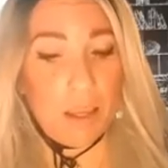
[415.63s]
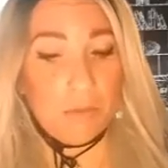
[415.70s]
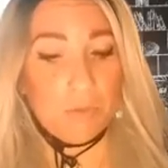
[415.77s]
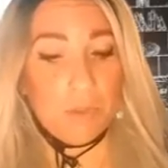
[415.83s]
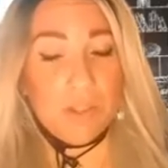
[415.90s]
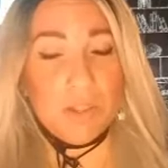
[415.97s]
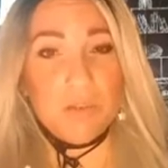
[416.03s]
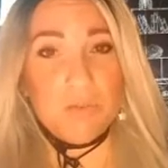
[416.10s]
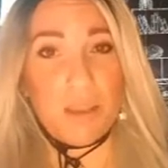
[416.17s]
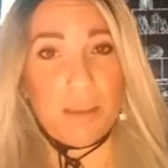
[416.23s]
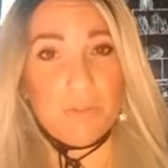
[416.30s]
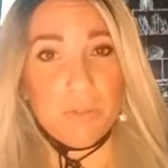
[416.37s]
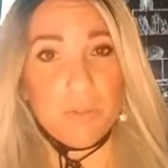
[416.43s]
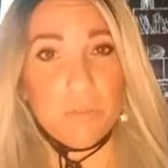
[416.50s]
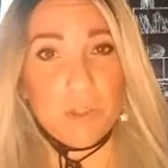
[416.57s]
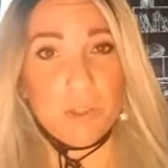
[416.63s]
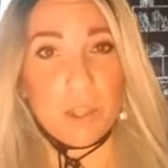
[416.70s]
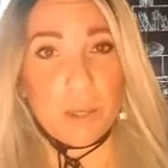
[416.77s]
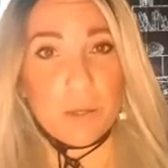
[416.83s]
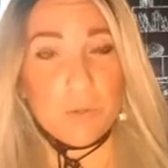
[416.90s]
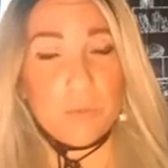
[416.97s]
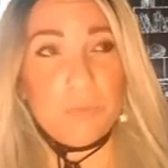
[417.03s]
Went to five and
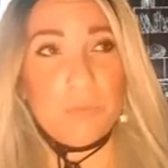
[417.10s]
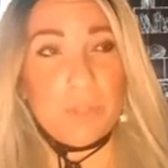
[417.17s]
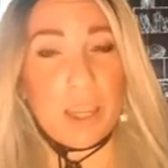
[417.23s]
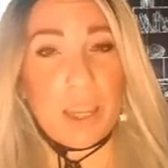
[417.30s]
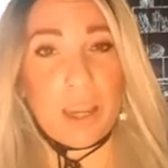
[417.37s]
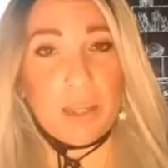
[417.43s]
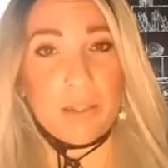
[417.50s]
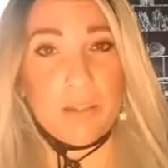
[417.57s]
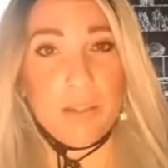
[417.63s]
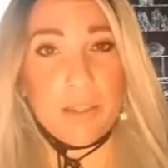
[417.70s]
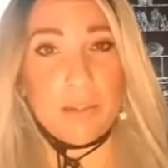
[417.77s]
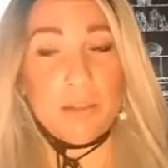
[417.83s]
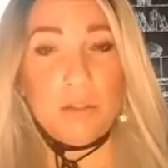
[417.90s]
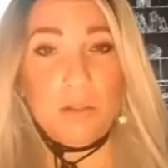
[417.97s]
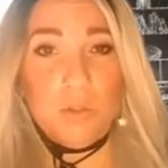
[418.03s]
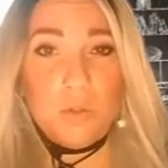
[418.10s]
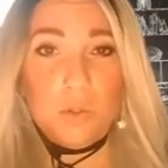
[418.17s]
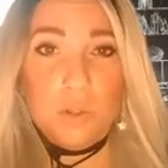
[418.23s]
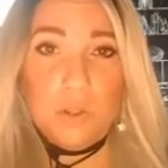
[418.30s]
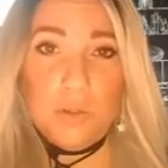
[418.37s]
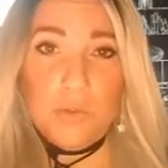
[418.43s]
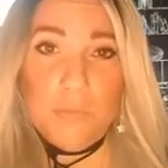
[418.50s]
below. They had like the
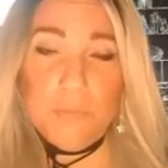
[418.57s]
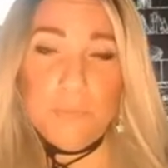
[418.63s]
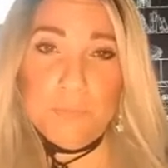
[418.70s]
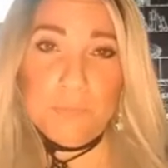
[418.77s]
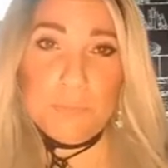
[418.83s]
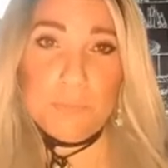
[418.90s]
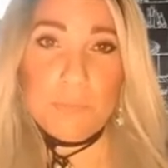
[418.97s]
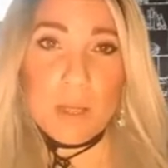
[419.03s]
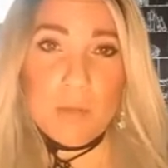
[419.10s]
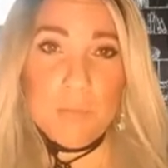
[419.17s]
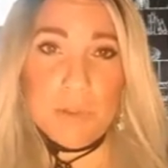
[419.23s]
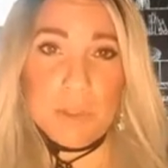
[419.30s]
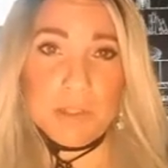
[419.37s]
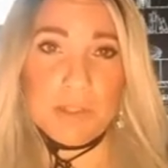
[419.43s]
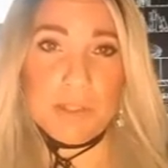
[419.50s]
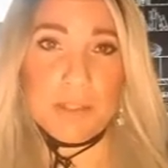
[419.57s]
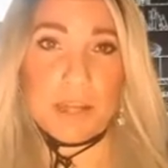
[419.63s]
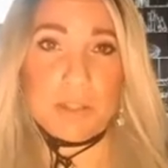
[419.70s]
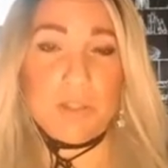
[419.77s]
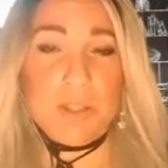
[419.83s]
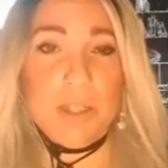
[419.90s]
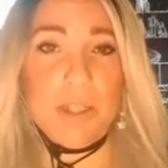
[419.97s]
little book
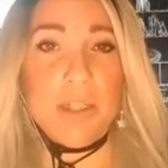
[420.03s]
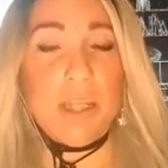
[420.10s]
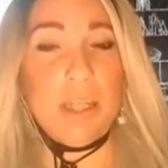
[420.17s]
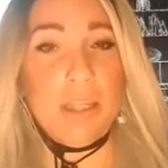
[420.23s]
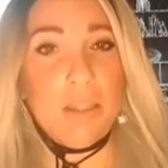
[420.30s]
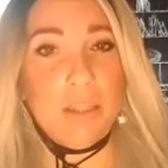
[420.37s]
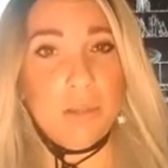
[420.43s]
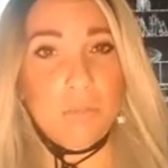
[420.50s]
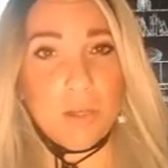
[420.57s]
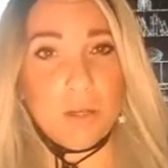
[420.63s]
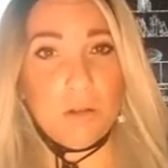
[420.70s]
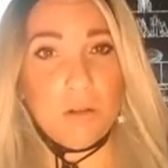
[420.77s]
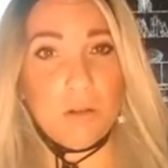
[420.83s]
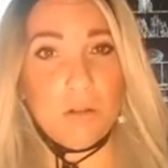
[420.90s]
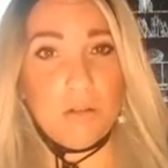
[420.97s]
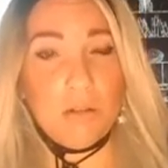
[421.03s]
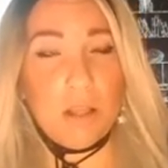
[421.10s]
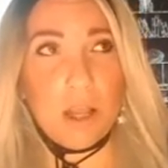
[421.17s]
section in the middle,